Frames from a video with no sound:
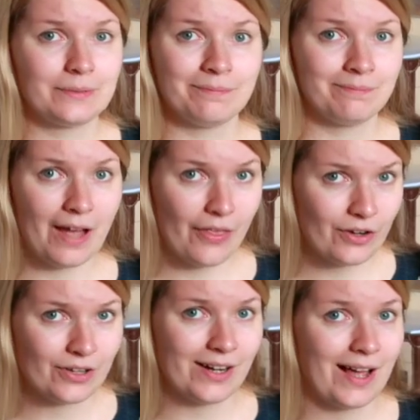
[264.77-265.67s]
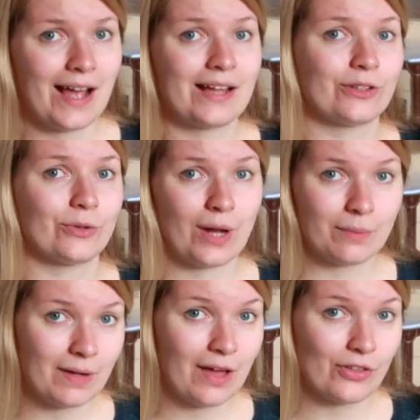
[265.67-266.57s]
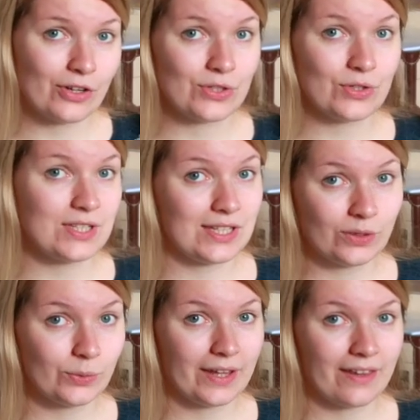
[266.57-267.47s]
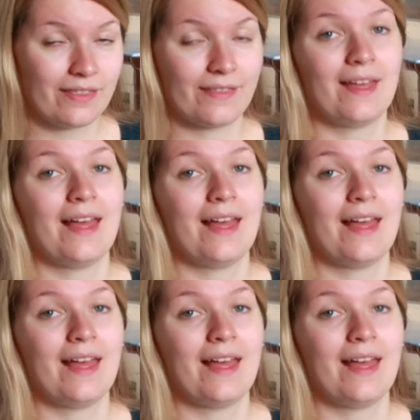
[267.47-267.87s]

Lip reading: mother and grandmother to deal with.